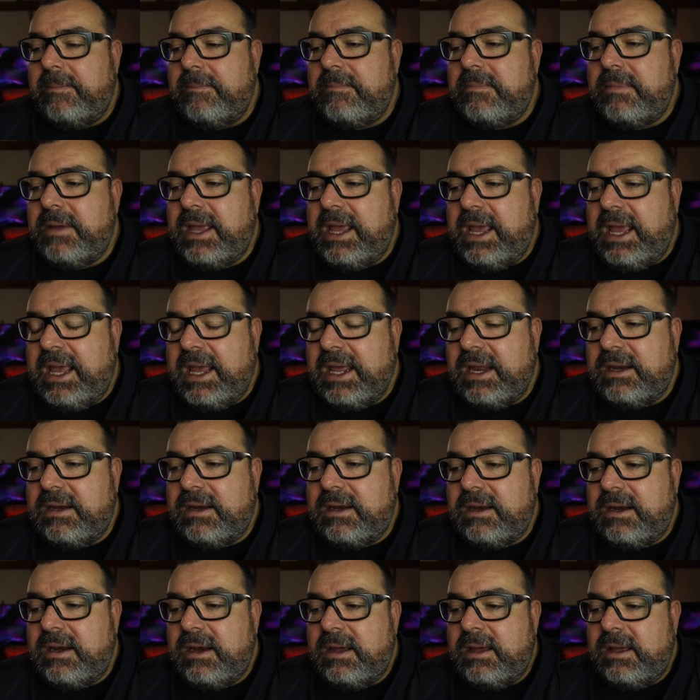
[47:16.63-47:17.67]

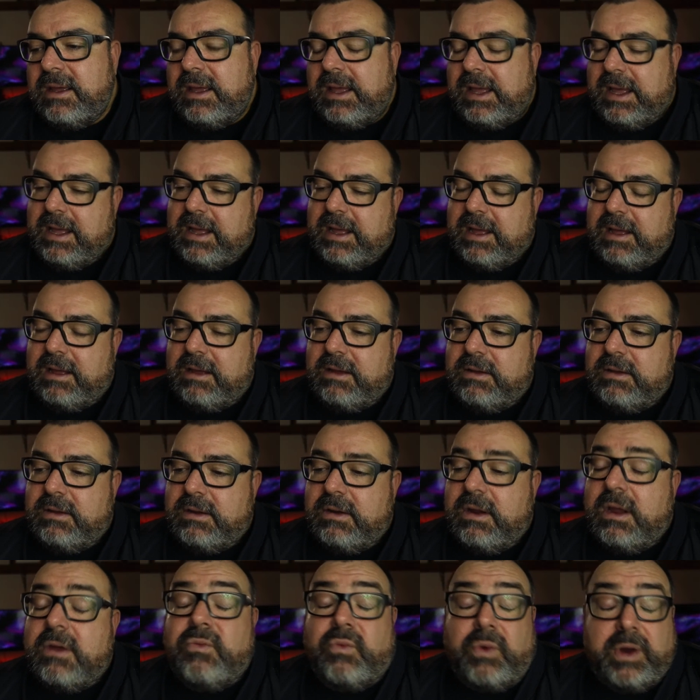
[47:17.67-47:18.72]
in
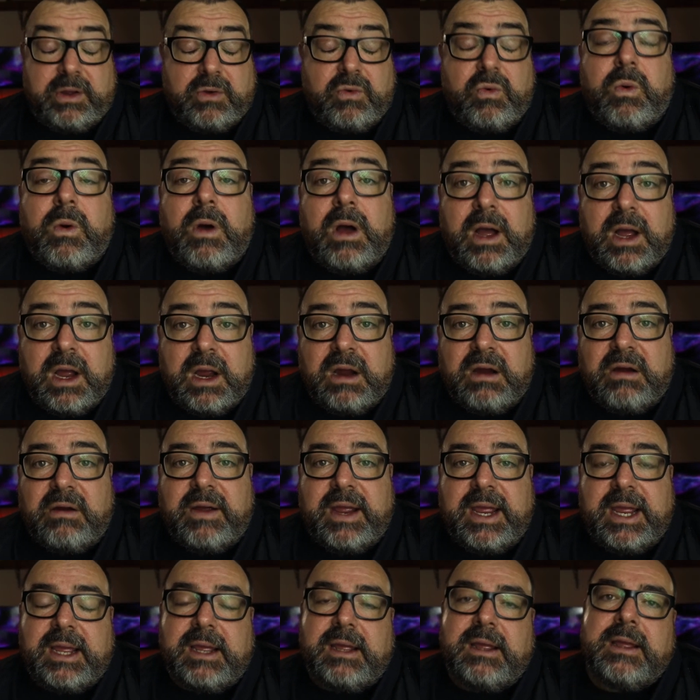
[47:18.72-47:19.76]

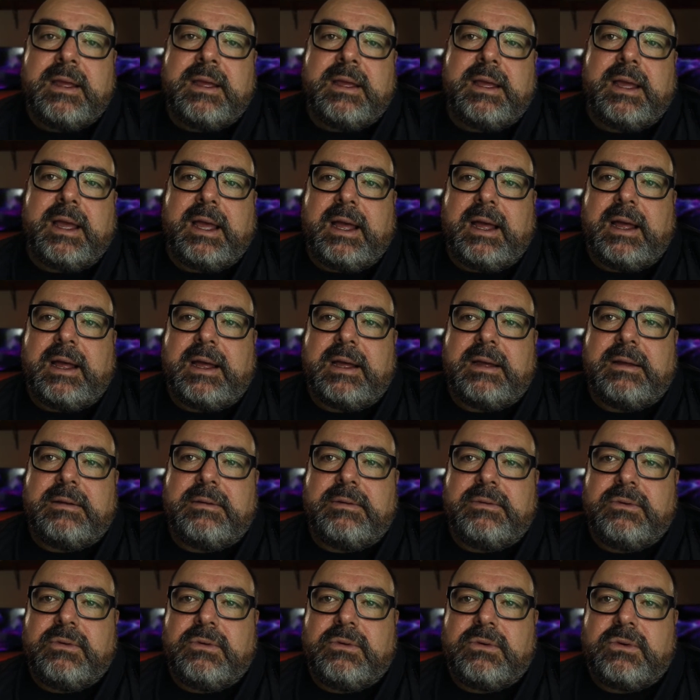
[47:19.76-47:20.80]
requiring
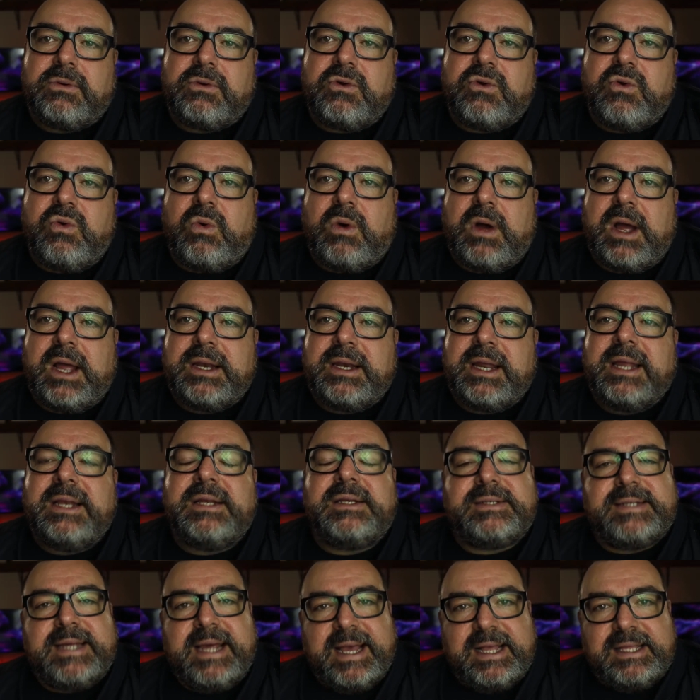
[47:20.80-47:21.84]
quite
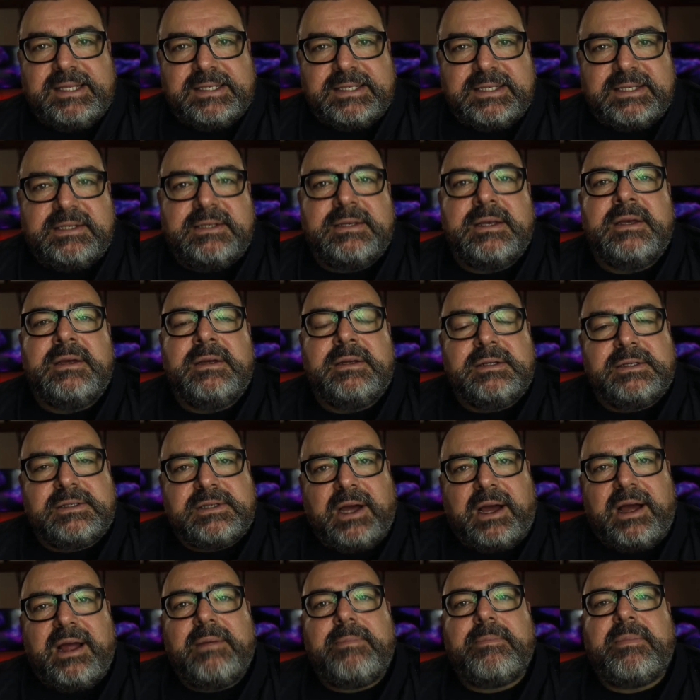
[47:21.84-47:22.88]
intense
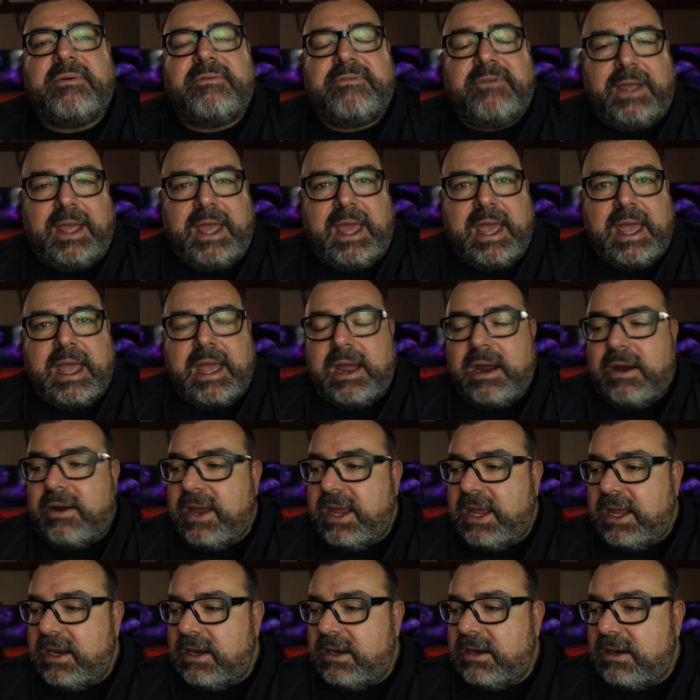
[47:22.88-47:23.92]
type of care
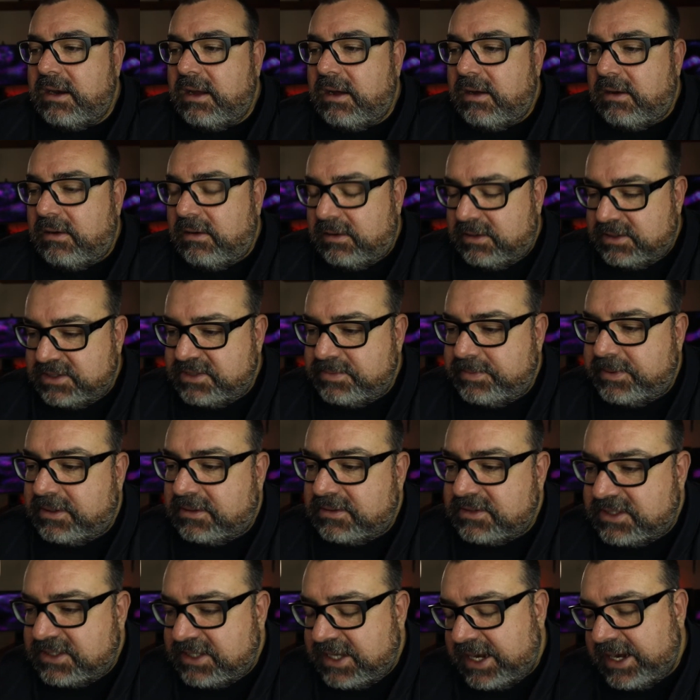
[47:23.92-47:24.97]
in a hospital
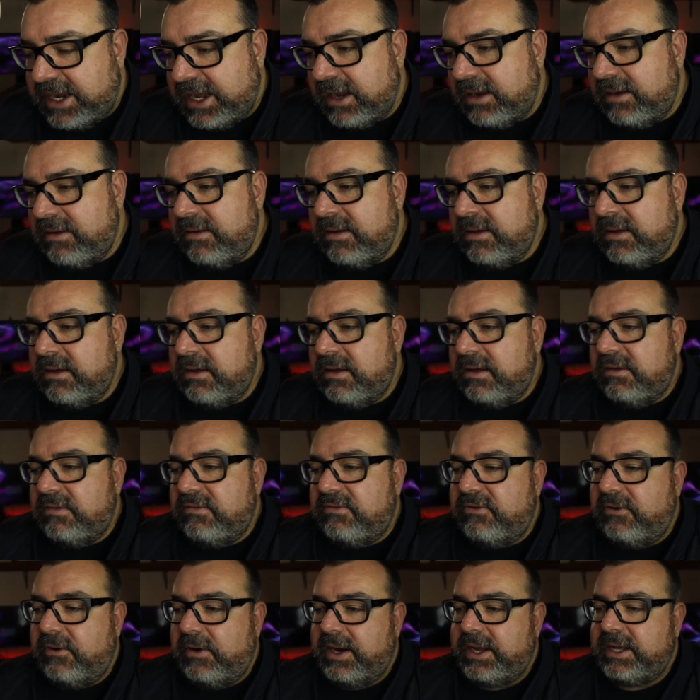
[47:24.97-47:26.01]
setting,
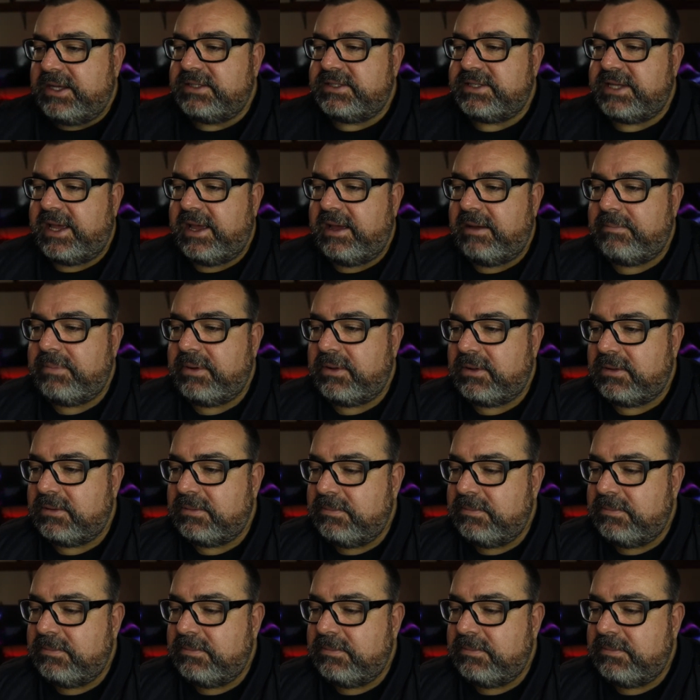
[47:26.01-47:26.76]
for example.